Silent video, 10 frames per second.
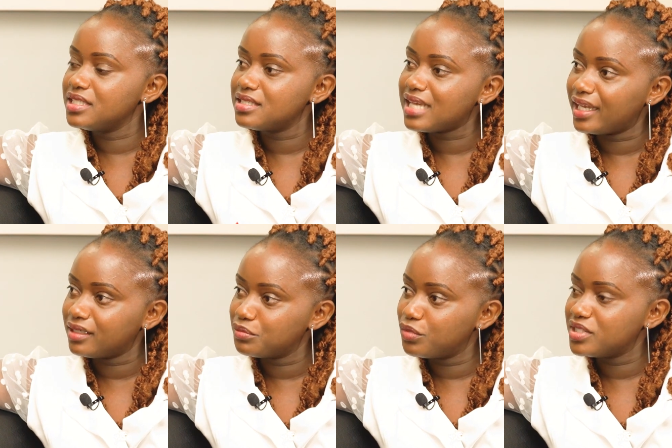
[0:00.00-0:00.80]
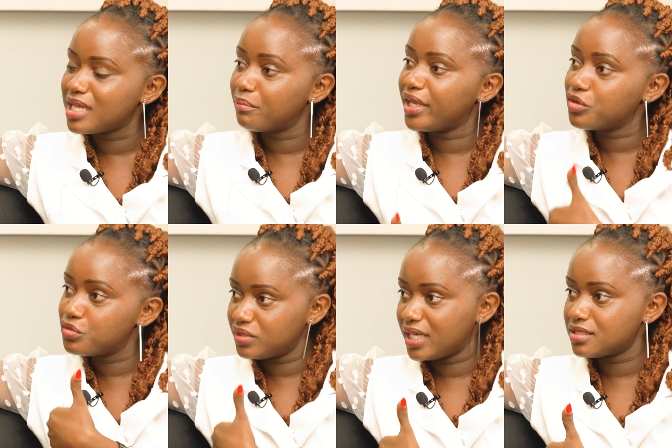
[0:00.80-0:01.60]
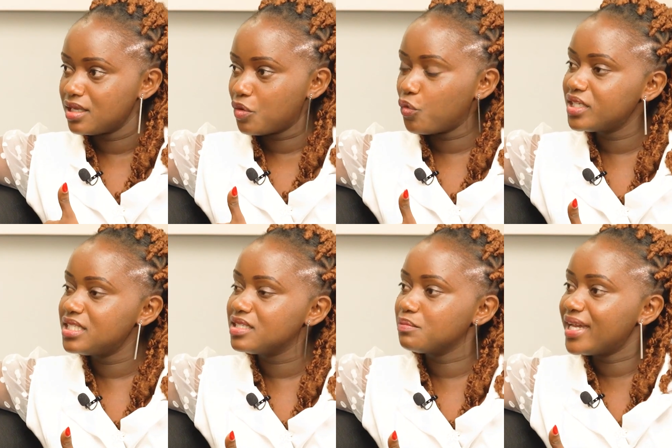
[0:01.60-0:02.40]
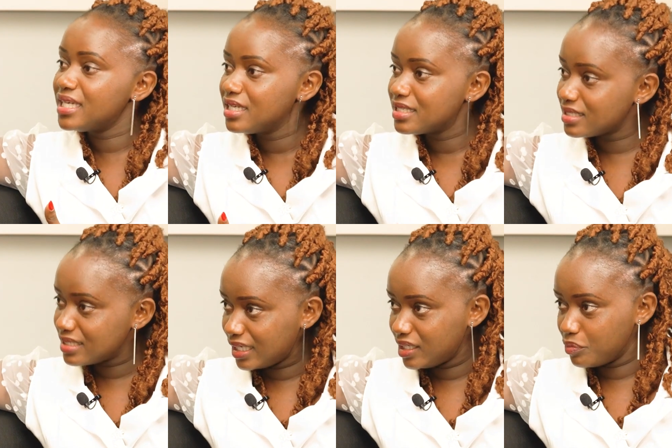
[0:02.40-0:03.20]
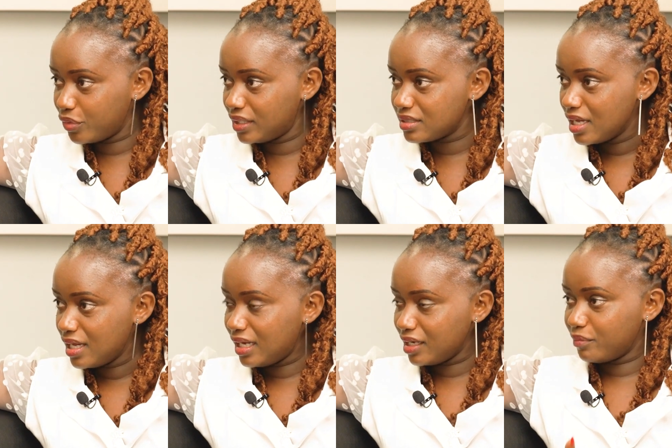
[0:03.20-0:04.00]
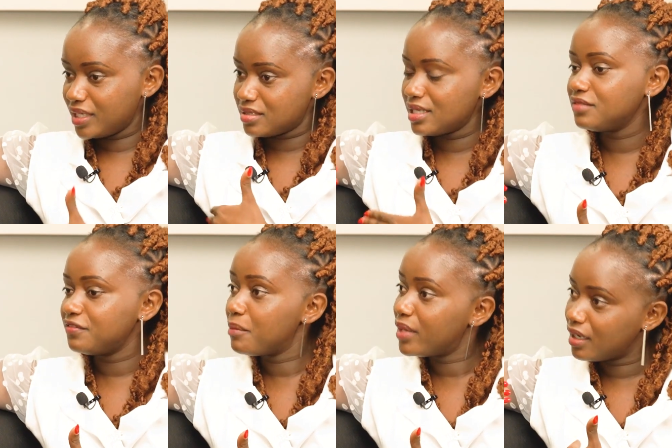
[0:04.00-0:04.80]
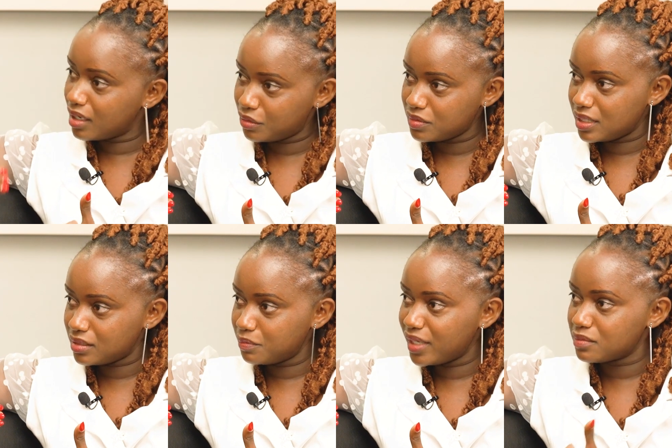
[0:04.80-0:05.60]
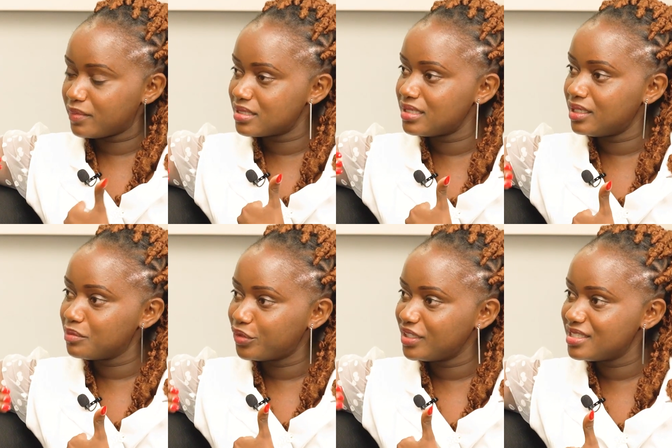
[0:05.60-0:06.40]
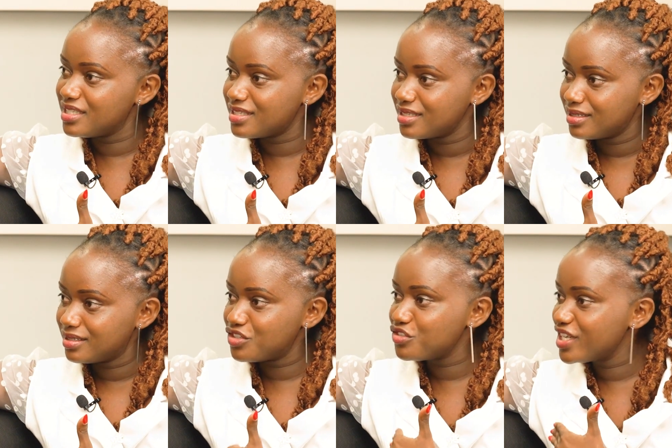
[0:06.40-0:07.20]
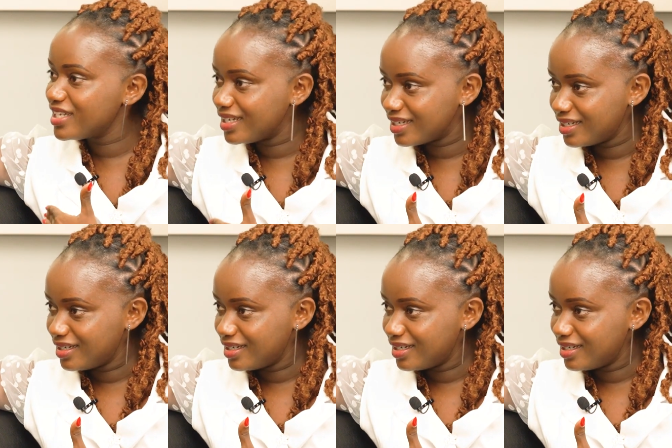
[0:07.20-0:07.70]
decide, what am I good at? What is my selling point? Mm. Like myself, I'm an accountant, but my selling point is training.